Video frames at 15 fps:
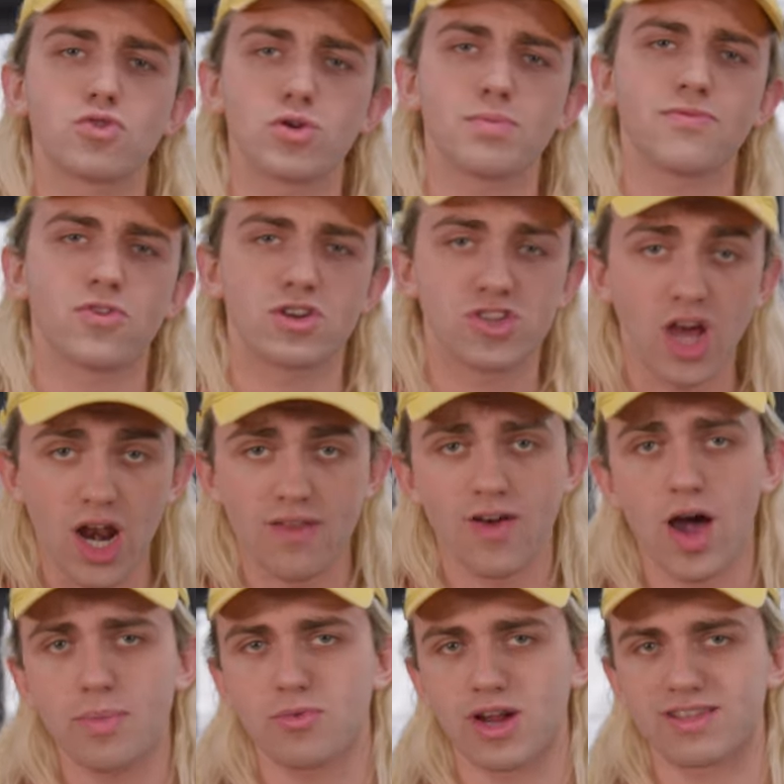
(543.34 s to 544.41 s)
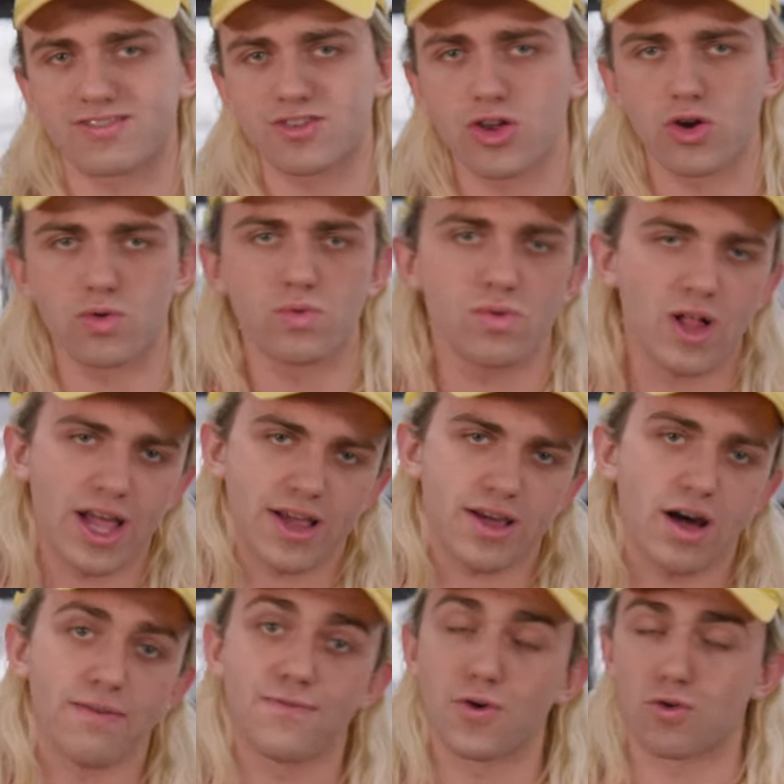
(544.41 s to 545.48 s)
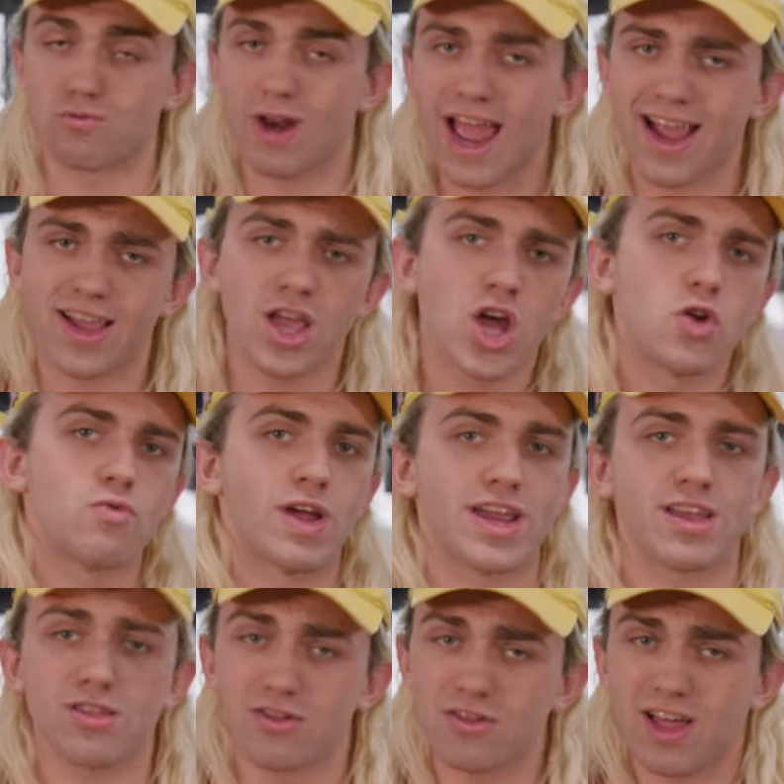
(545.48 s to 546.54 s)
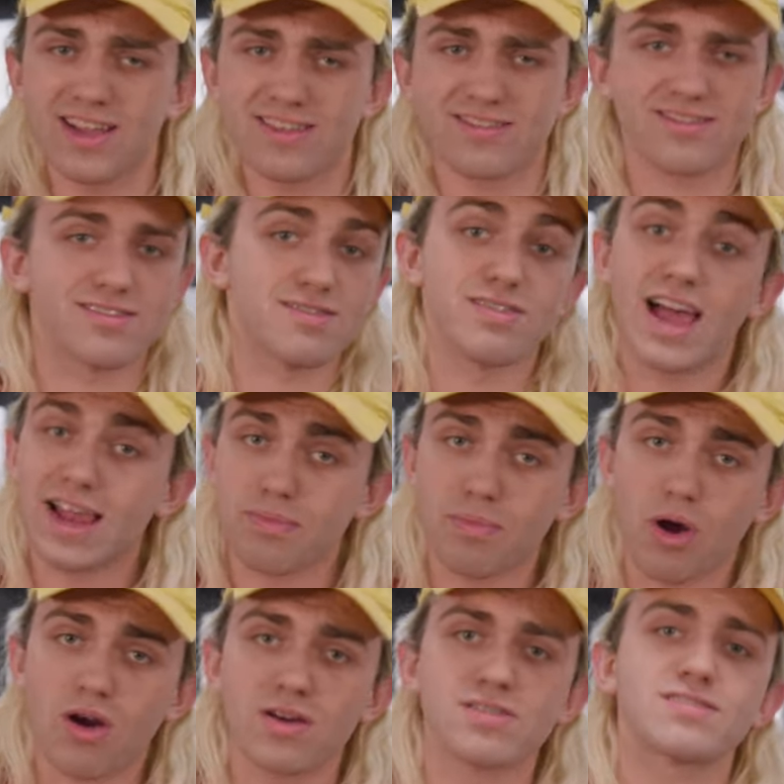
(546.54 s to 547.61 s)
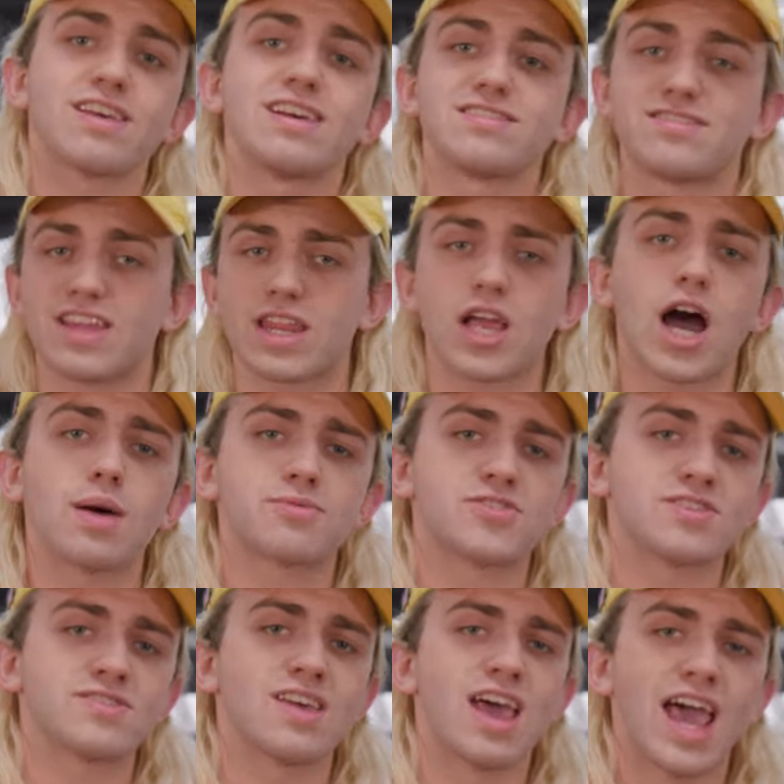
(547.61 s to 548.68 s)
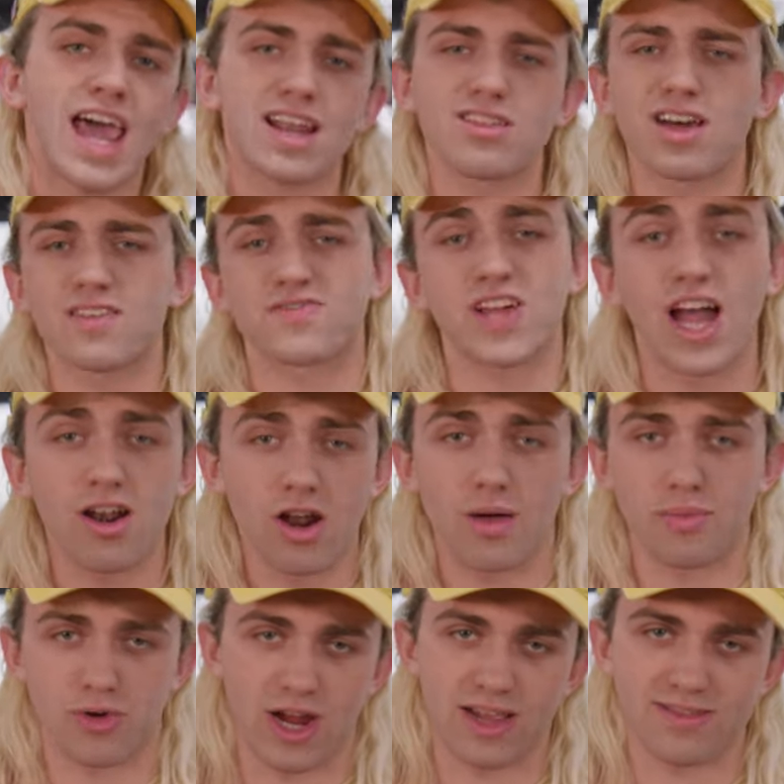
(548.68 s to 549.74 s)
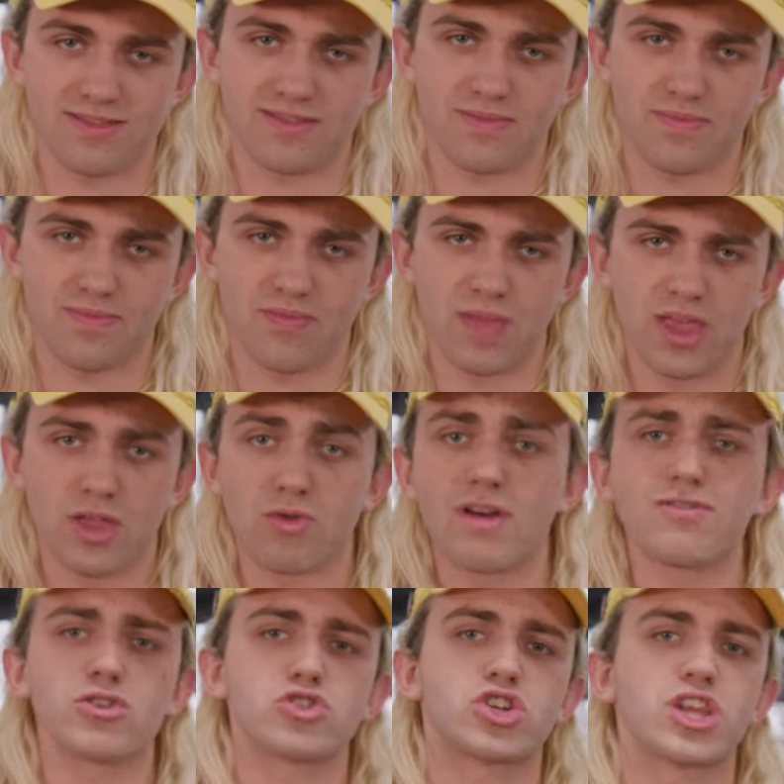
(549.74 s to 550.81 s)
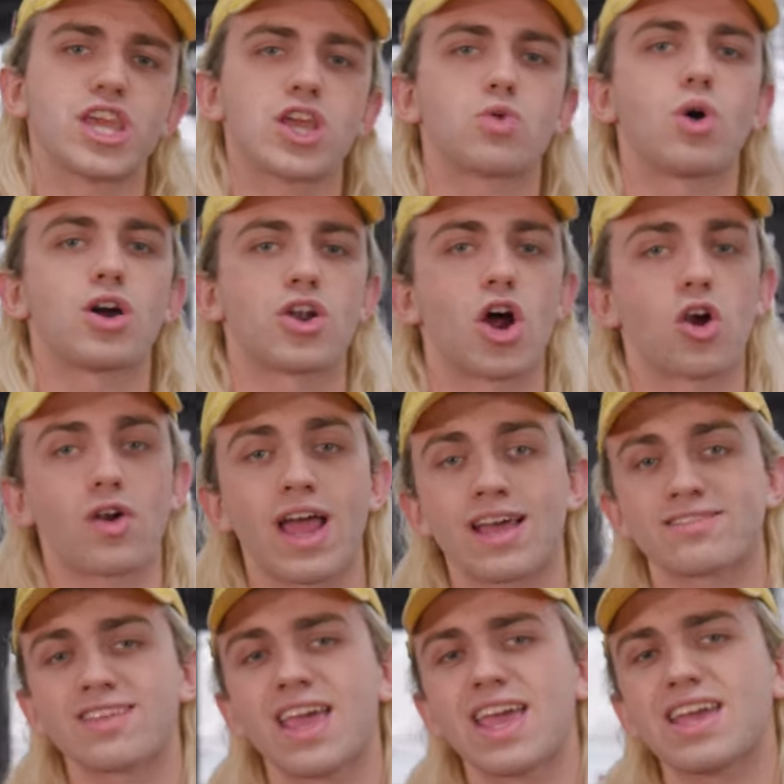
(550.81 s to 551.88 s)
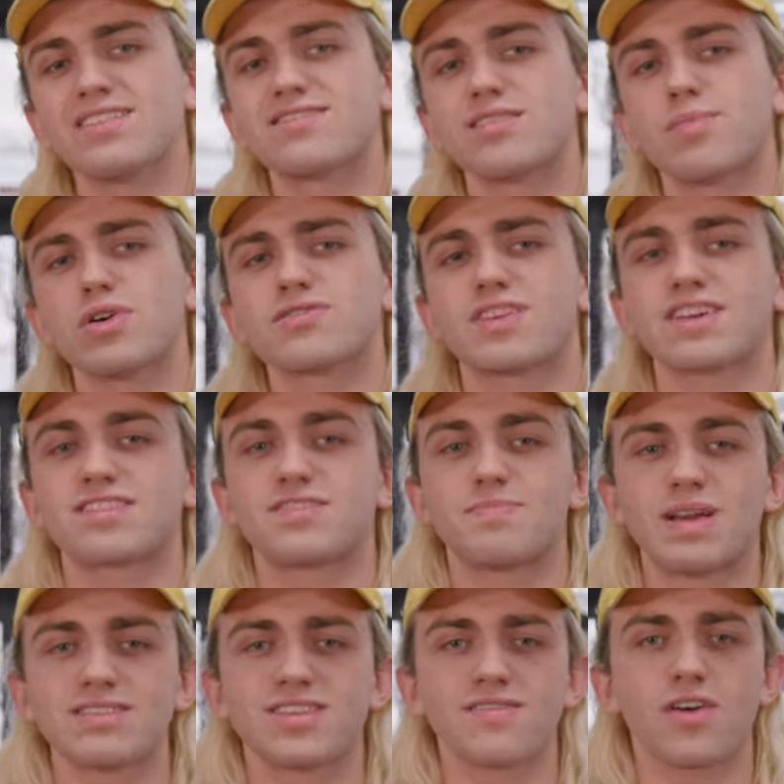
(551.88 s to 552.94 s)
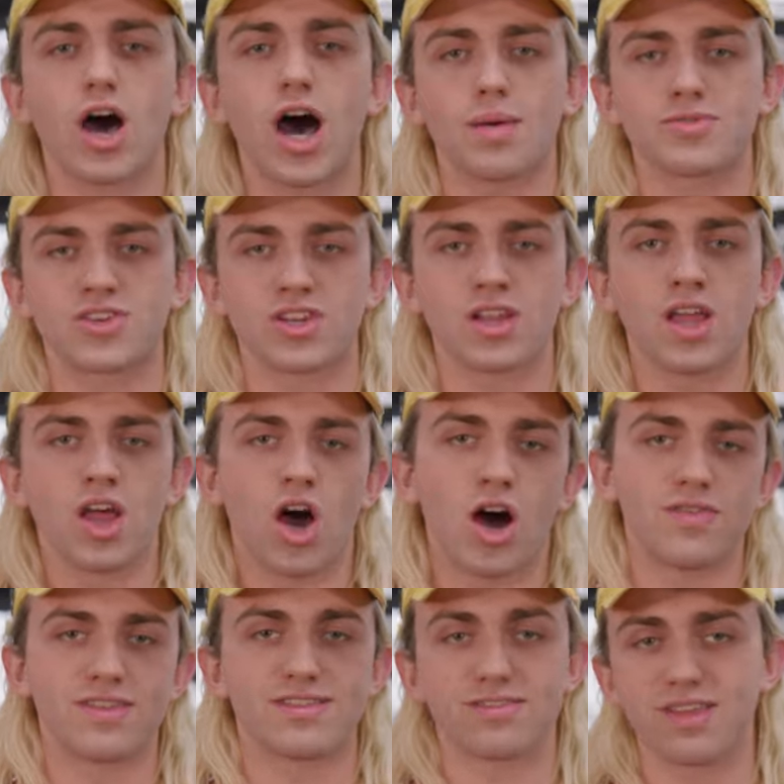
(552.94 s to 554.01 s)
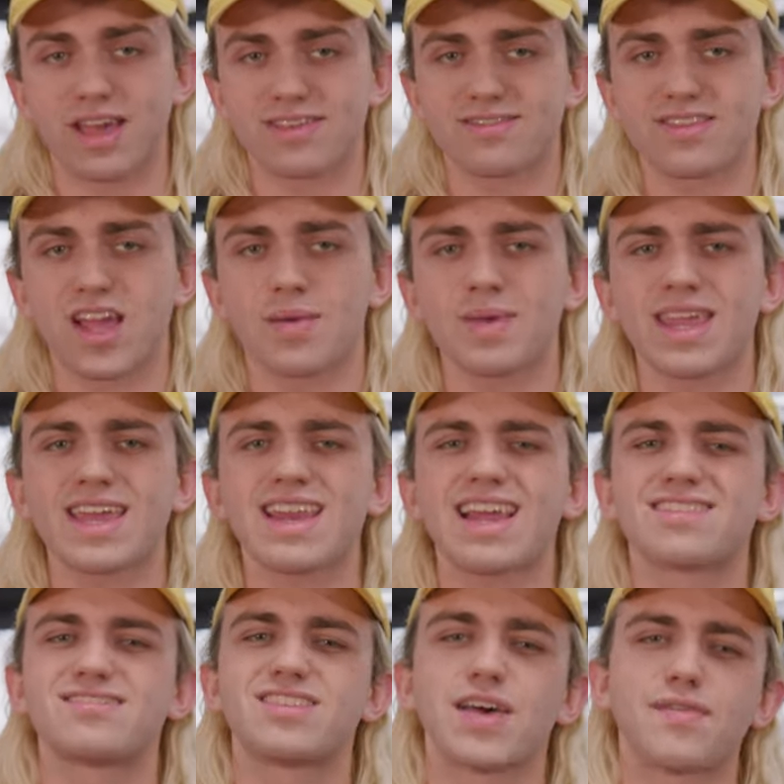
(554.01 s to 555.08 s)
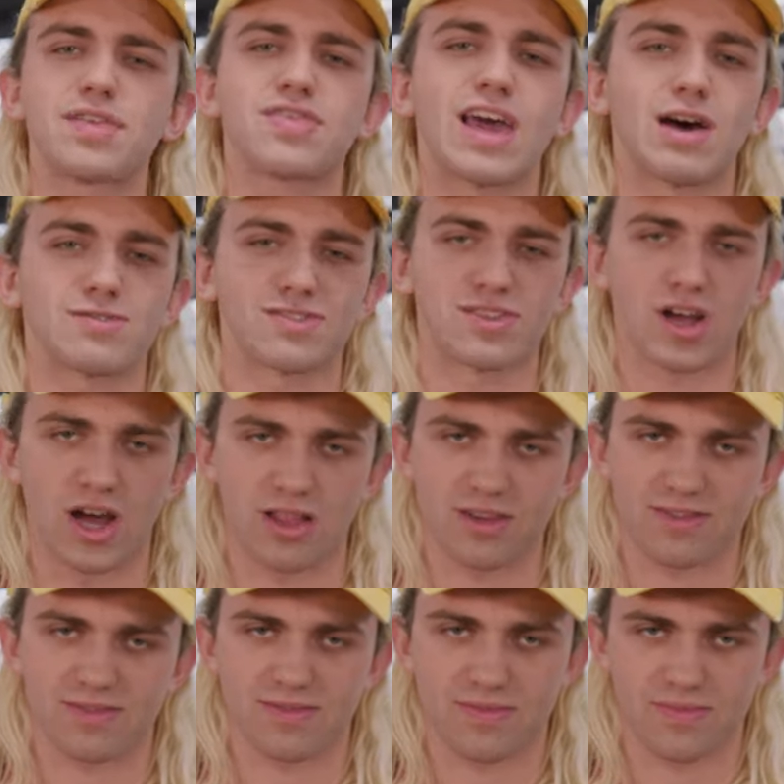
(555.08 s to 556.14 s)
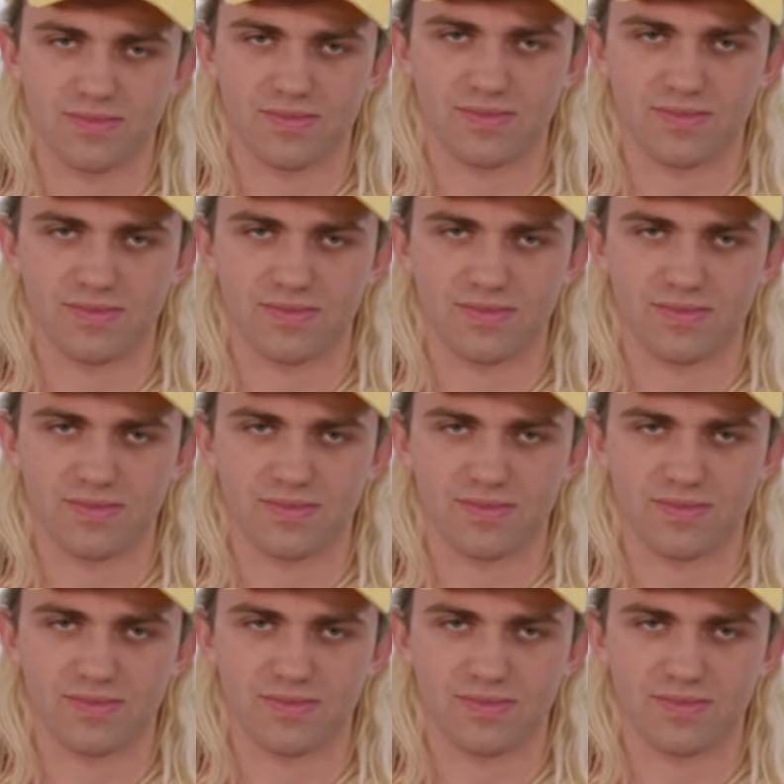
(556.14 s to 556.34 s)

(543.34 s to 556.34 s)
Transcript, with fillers: room for a ton of upgrades too, like a full rack, regular lights, light bars, seating options, and a lot of tire upgrades. The Revolution E-Quad R S is the most expensive option on this list, coming in at seven thousand dollars.